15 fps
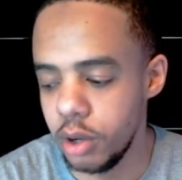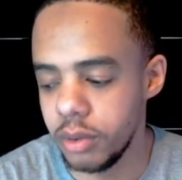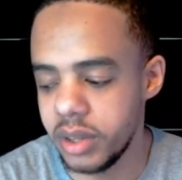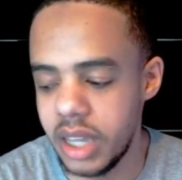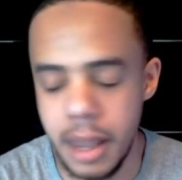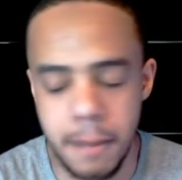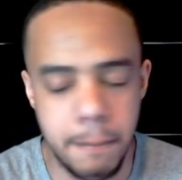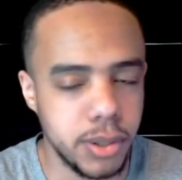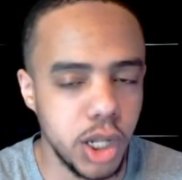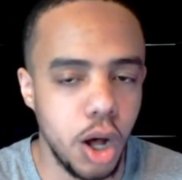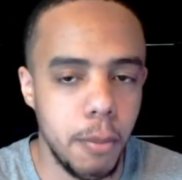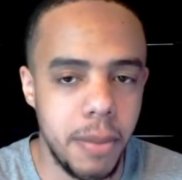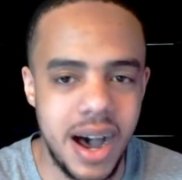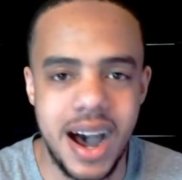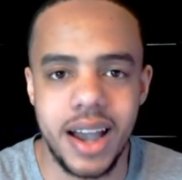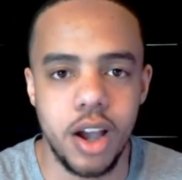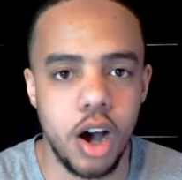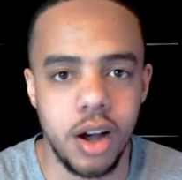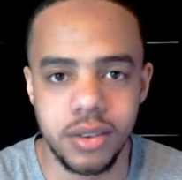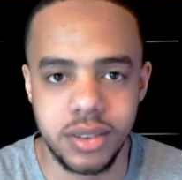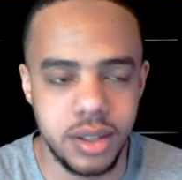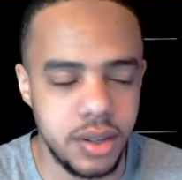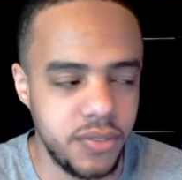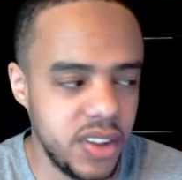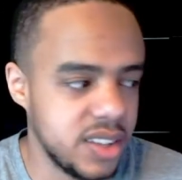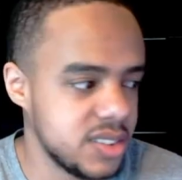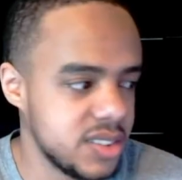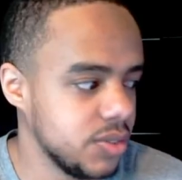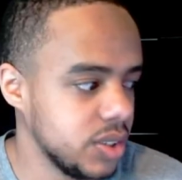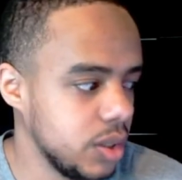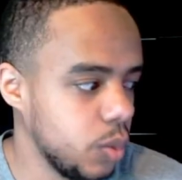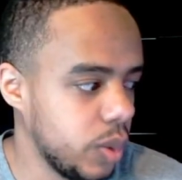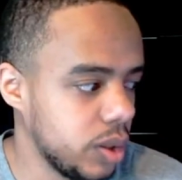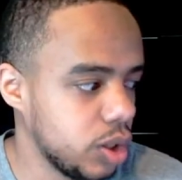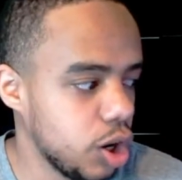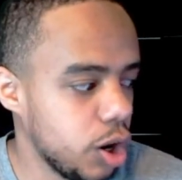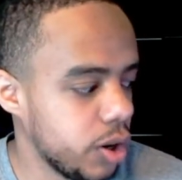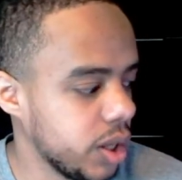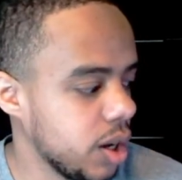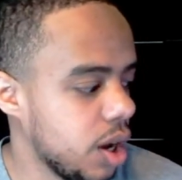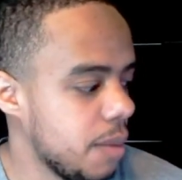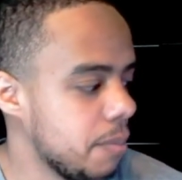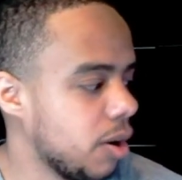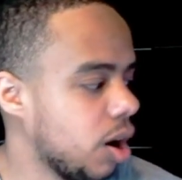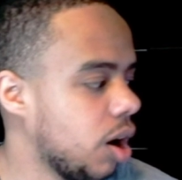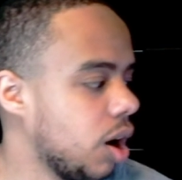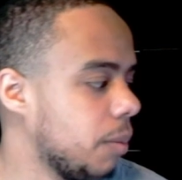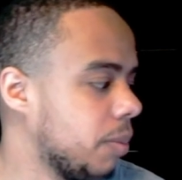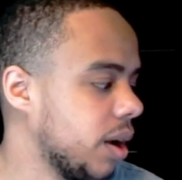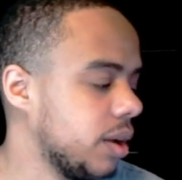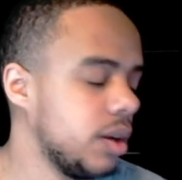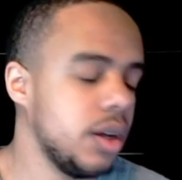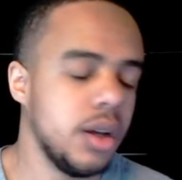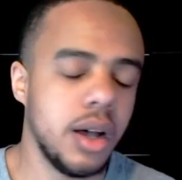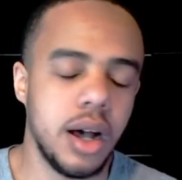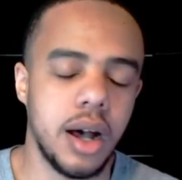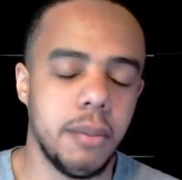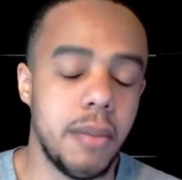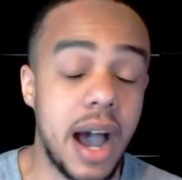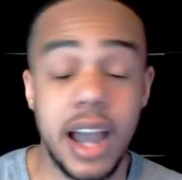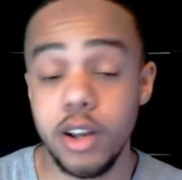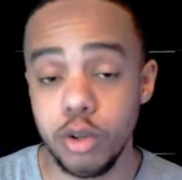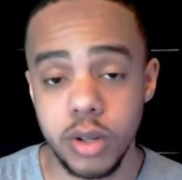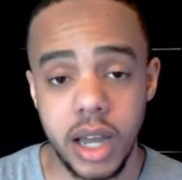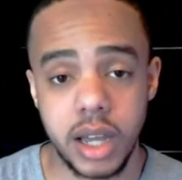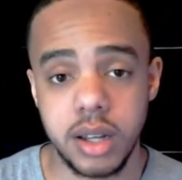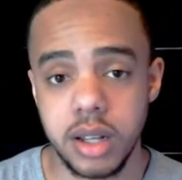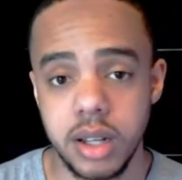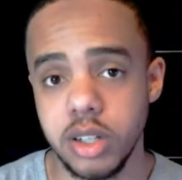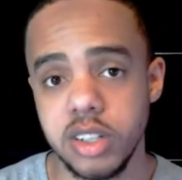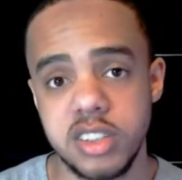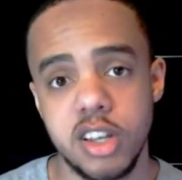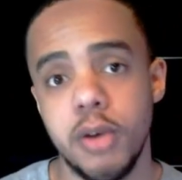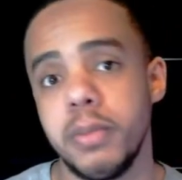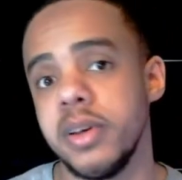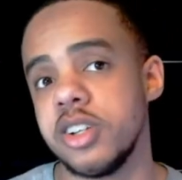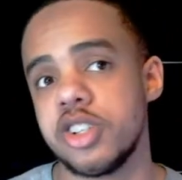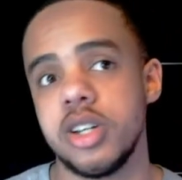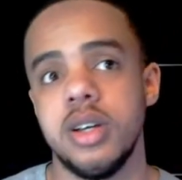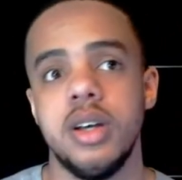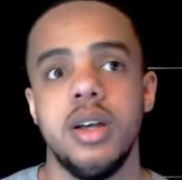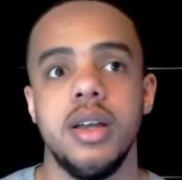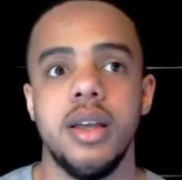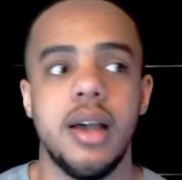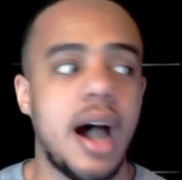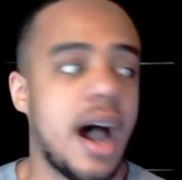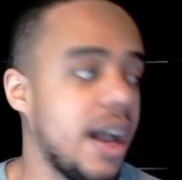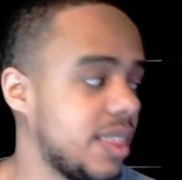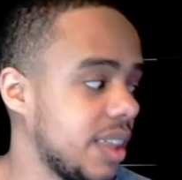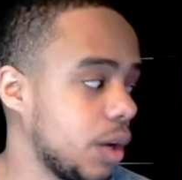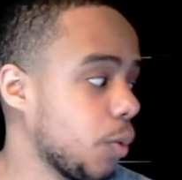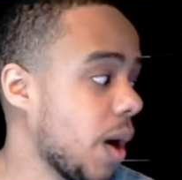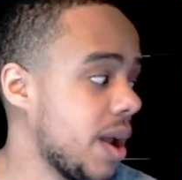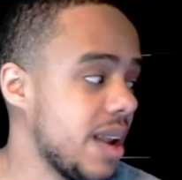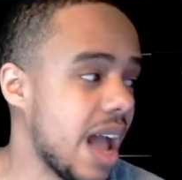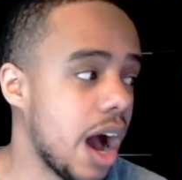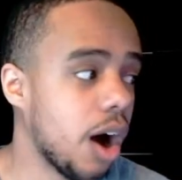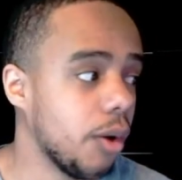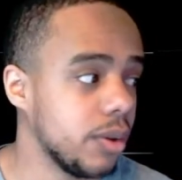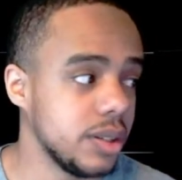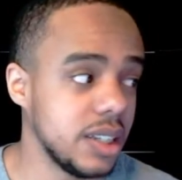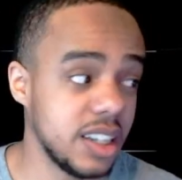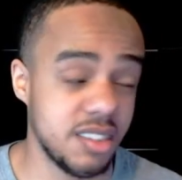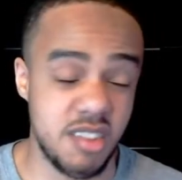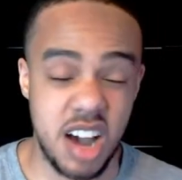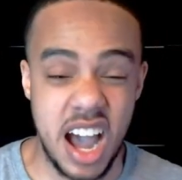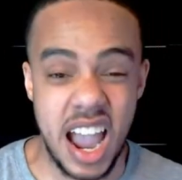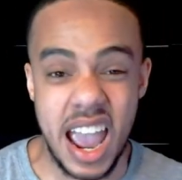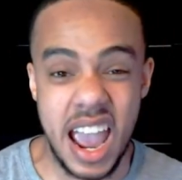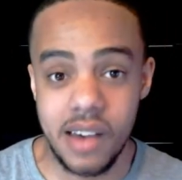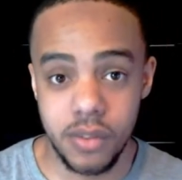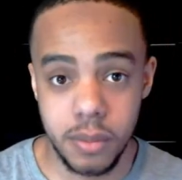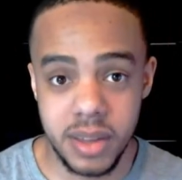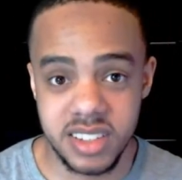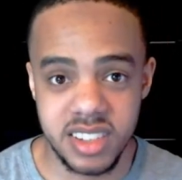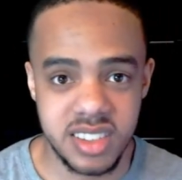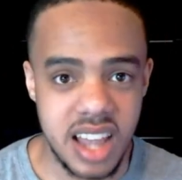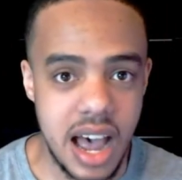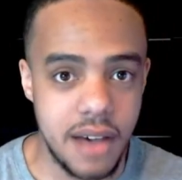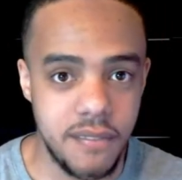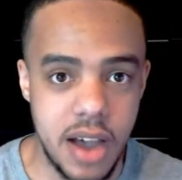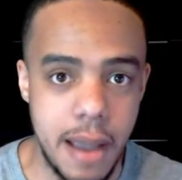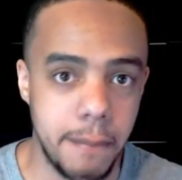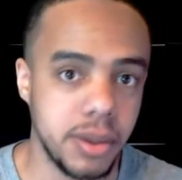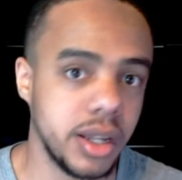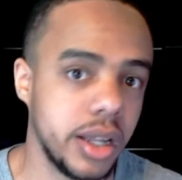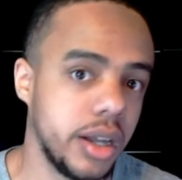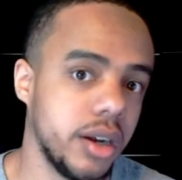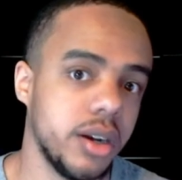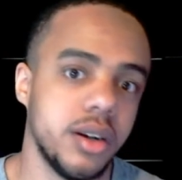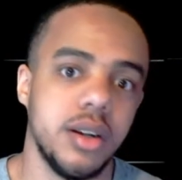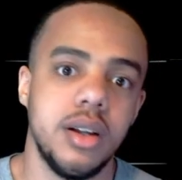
get blown by often defensively when guarding on ball. But I do like Nikola Topic. I think right now I have him as a top 5 player